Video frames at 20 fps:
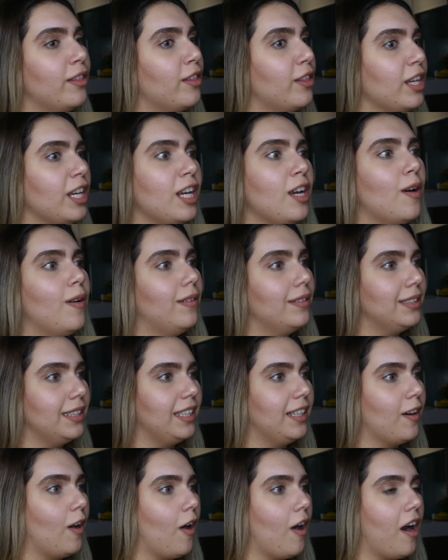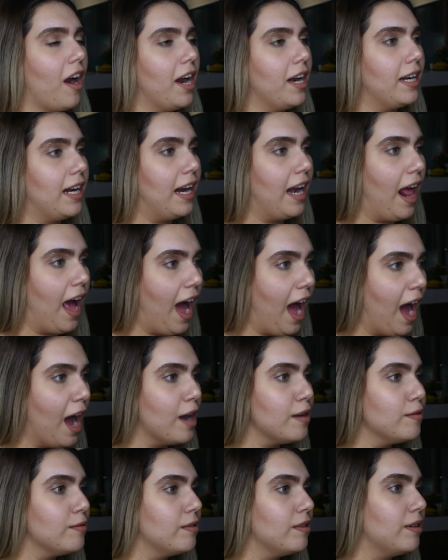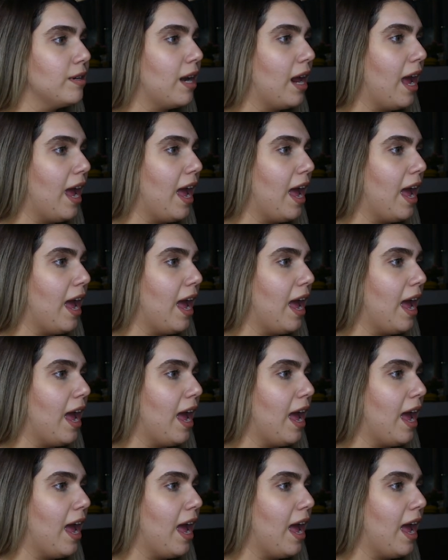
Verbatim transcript: the only car that I would